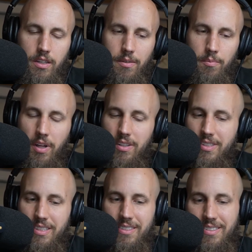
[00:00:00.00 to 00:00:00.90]

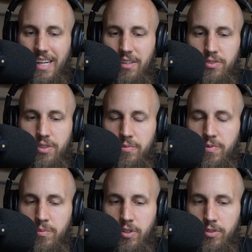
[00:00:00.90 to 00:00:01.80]
Politics is downstream
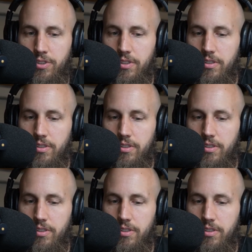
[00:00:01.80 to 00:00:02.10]
from culture,